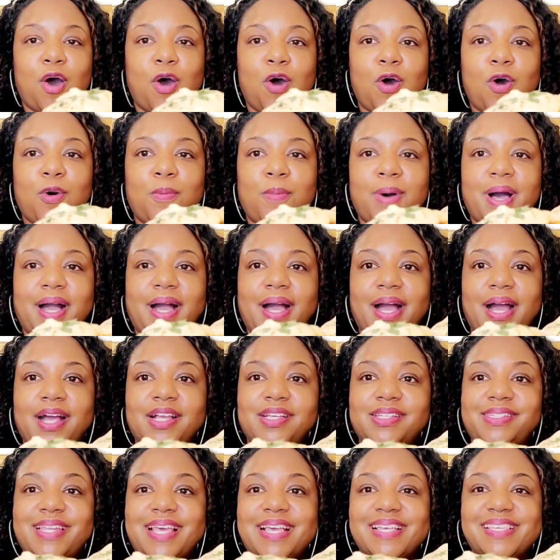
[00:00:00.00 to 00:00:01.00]
Oh my
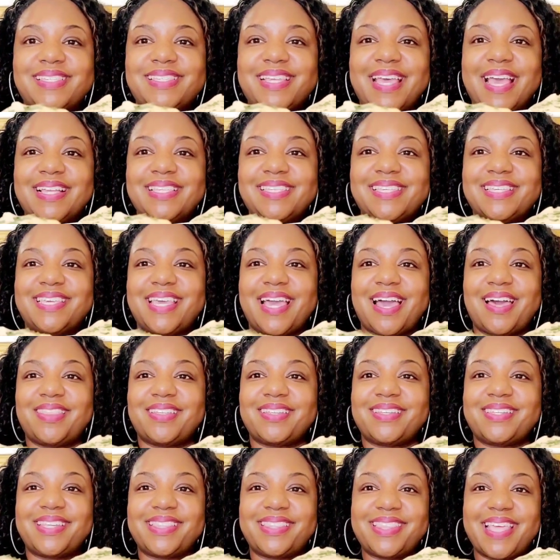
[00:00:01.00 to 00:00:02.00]
gosh, they stayed
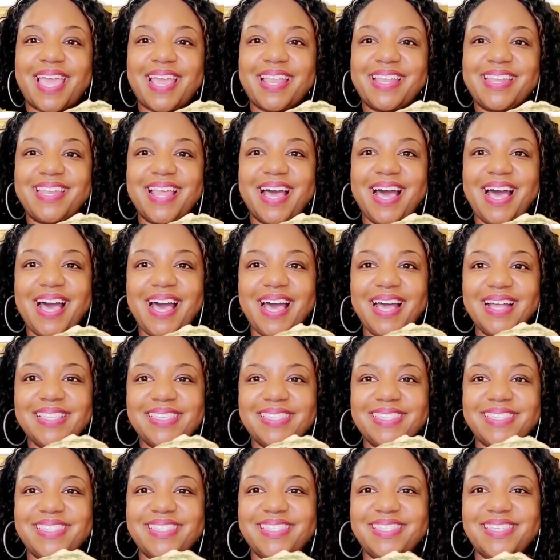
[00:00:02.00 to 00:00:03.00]
together, did they
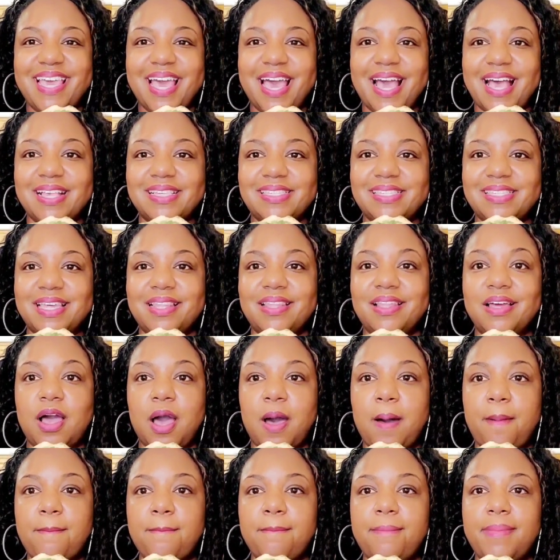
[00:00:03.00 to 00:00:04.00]
not? Yes, they look
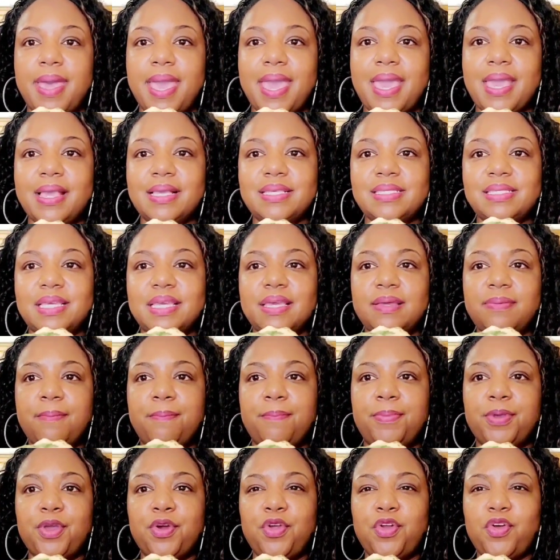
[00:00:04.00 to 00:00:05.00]

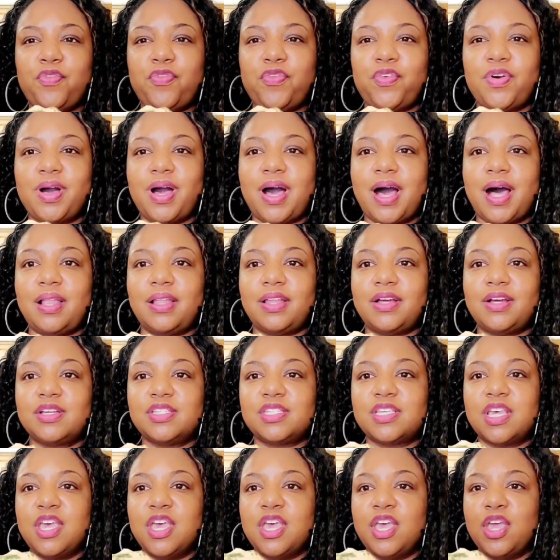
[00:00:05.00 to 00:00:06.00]
amazing, beautiful
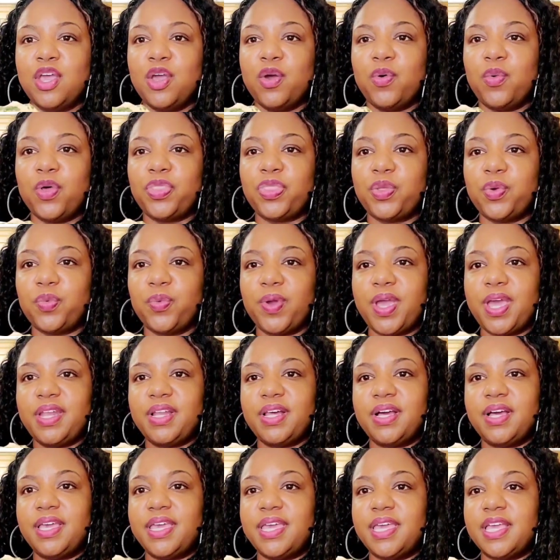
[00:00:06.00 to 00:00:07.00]
colors with the
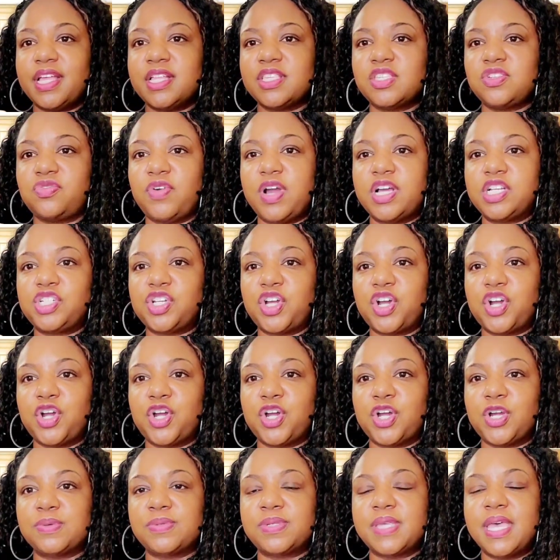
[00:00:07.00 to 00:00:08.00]
red onions, fresh
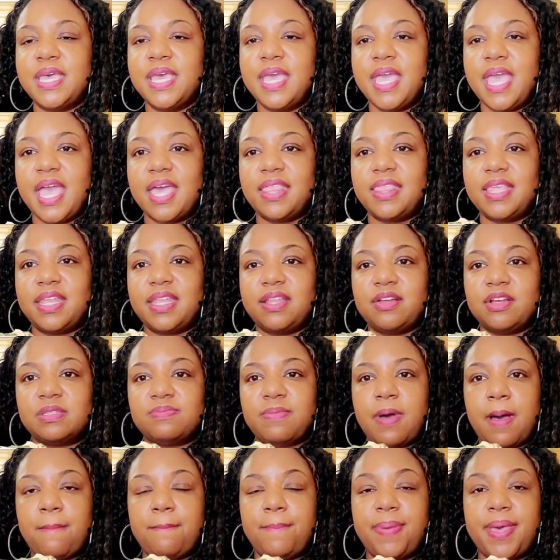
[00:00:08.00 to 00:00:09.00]
herbs. And then
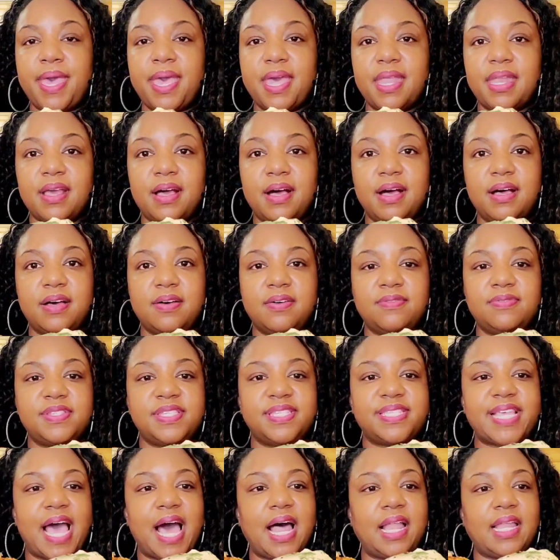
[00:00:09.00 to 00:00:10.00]
there's my bed of
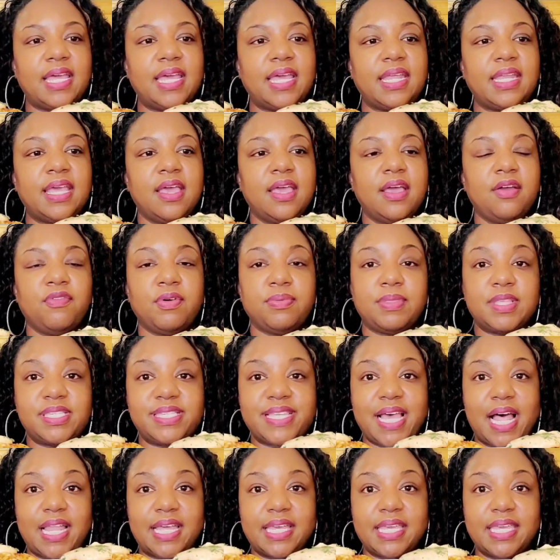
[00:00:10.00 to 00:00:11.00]
salad from the
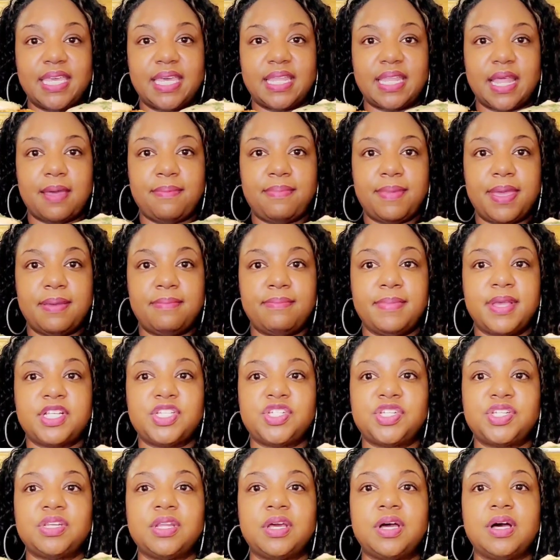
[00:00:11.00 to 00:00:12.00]
salad kit I made
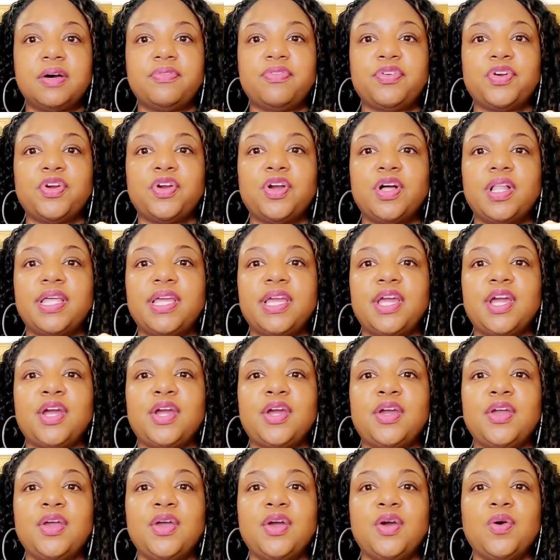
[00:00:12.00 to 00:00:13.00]
mention of
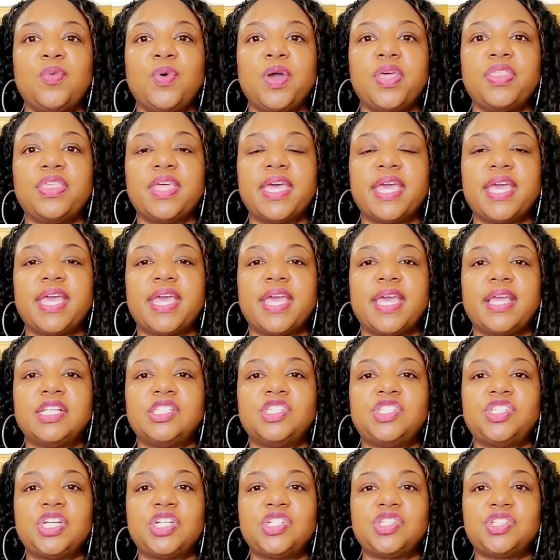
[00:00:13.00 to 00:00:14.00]
earlier with a
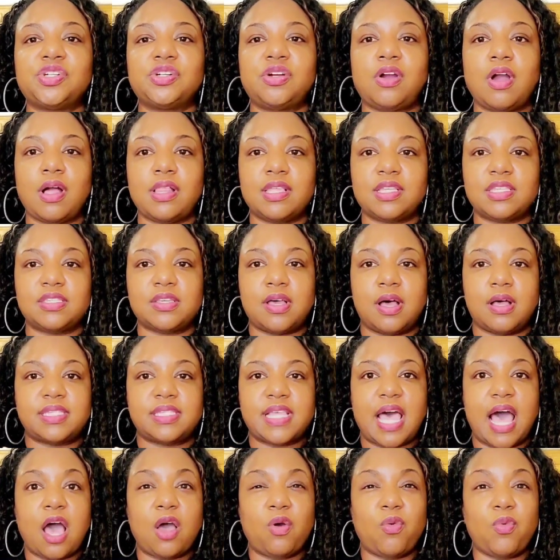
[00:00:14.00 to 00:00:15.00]
ginger garlic
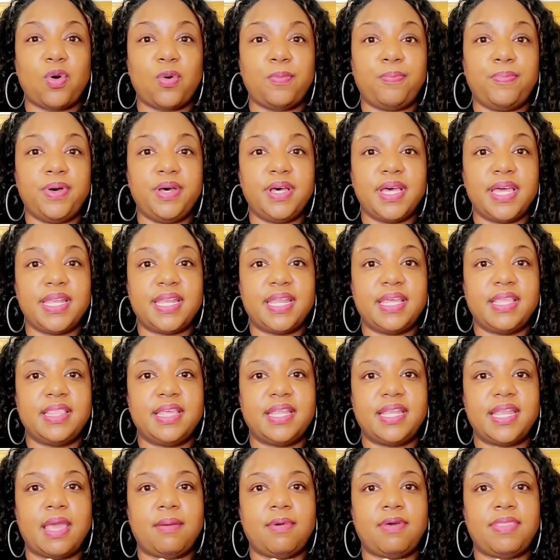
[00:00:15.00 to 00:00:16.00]
sauce. I will put
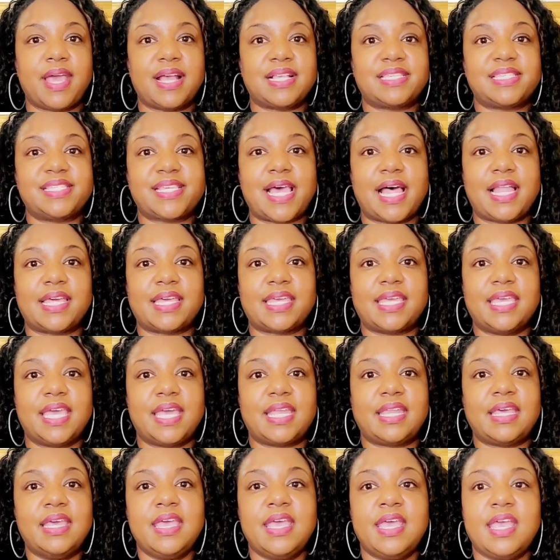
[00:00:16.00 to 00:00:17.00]
the name of that salad
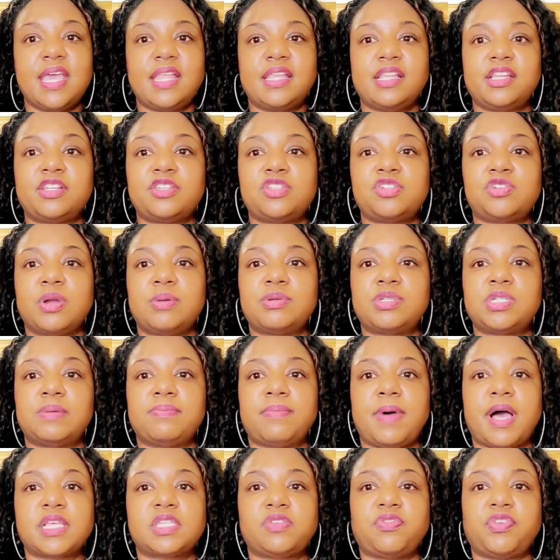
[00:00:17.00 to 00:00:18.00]
kit in the
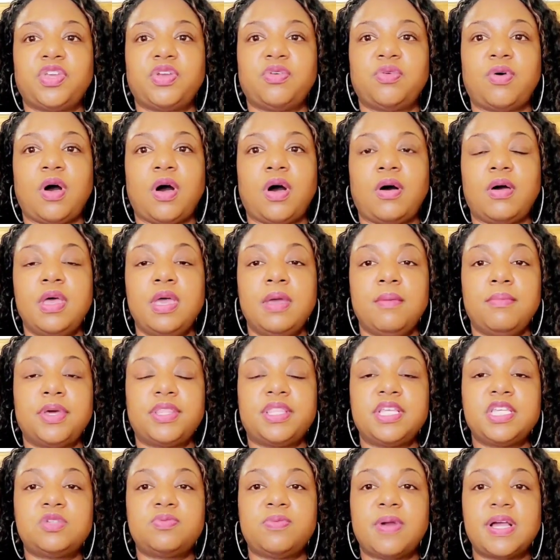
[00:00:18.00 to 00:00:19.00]
description box for you all.
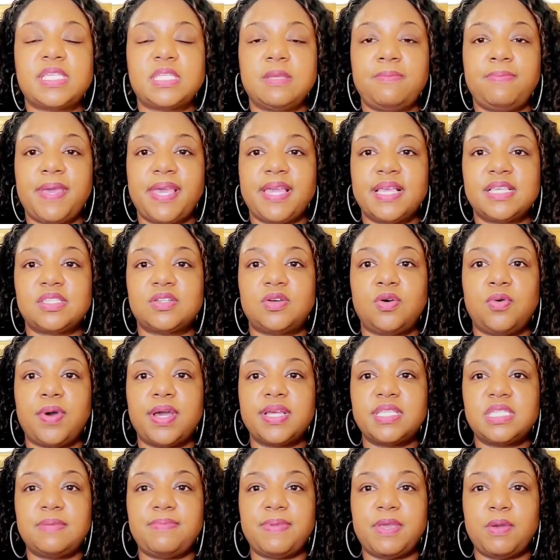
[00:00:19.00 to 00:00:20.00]
But this recipe is
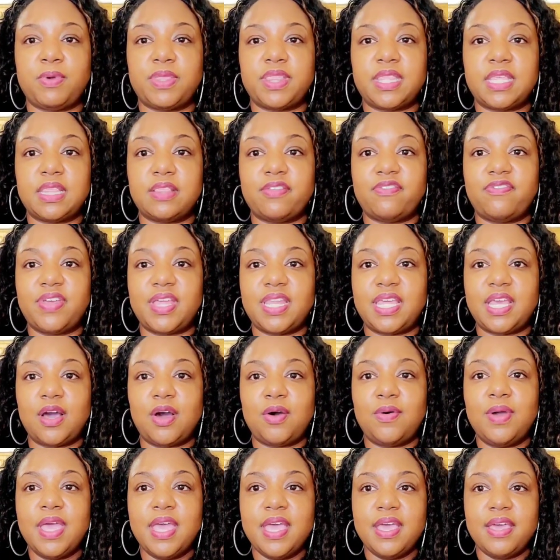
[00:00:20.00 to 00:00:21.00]
going to be within the
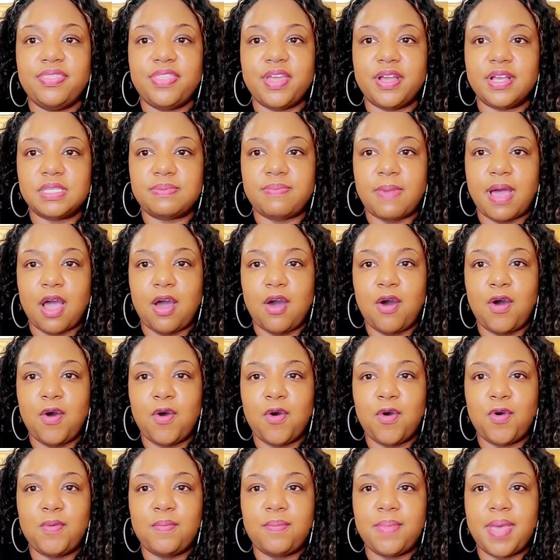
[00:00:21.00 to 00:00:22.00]
video. There's my
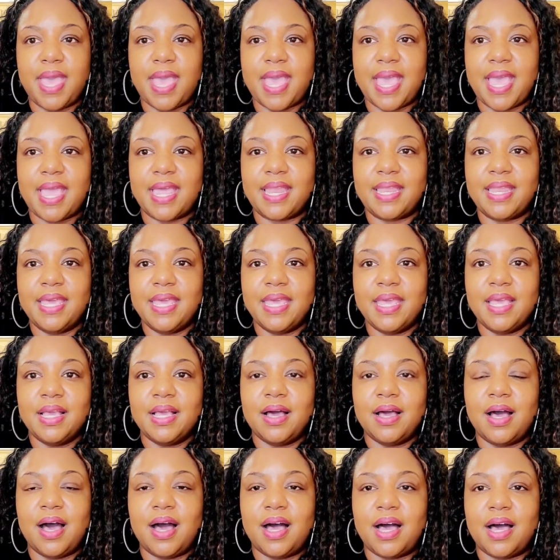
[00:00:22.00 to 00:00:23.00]
homemade
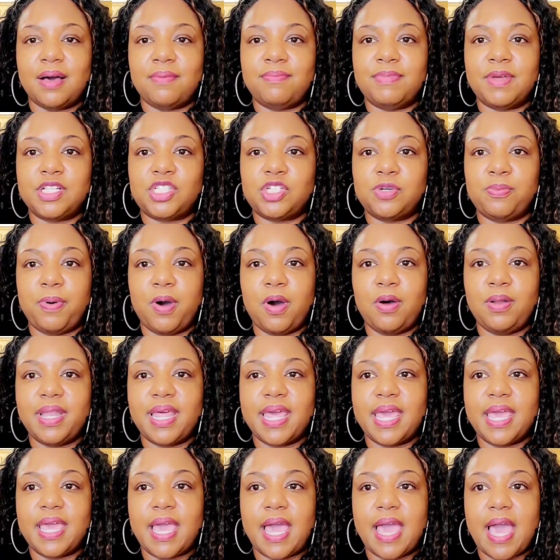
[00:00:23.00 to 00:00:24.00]

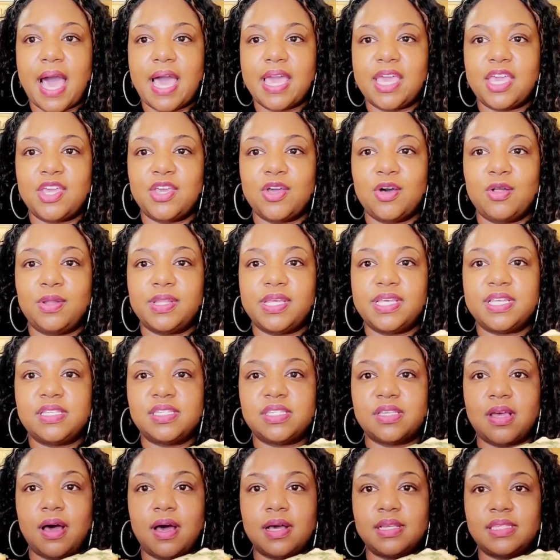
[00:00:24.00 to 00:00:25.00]
Chipotle Aioli
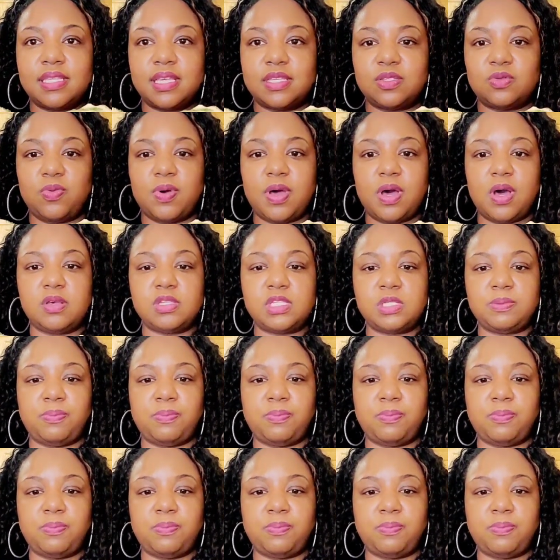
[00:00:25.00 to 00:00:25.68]
sauce as well,